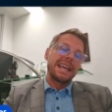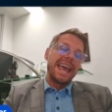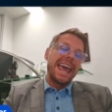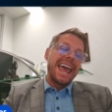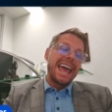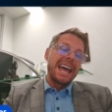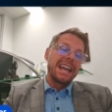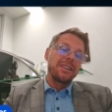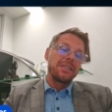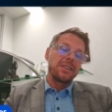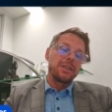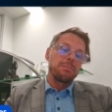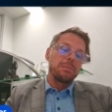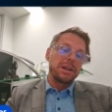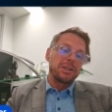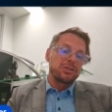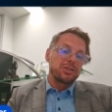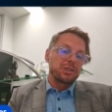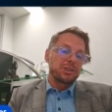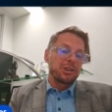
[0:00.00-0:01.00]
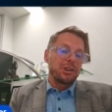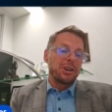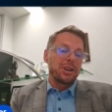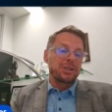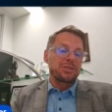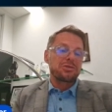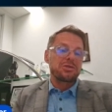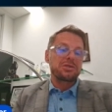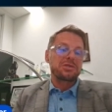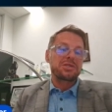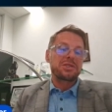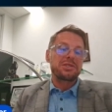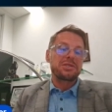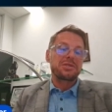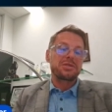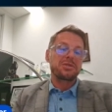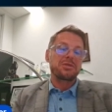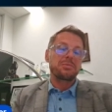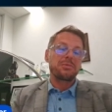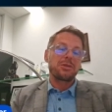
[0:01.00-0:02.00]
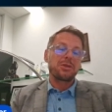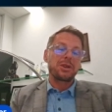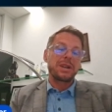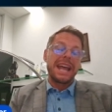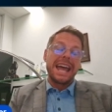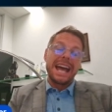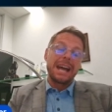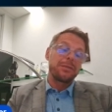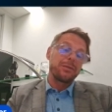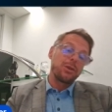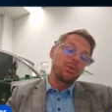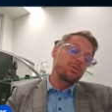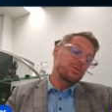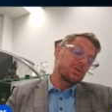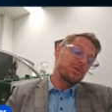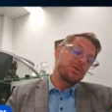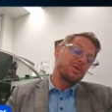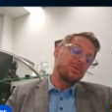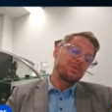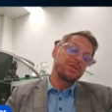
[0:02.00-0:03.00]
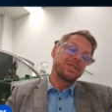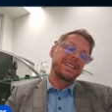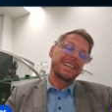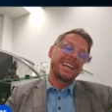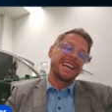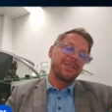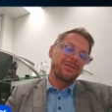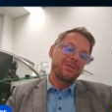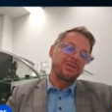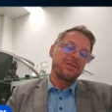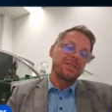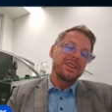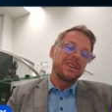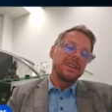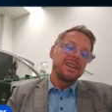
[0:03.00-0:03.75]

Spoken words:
and the budget conscious consumer and add those two together,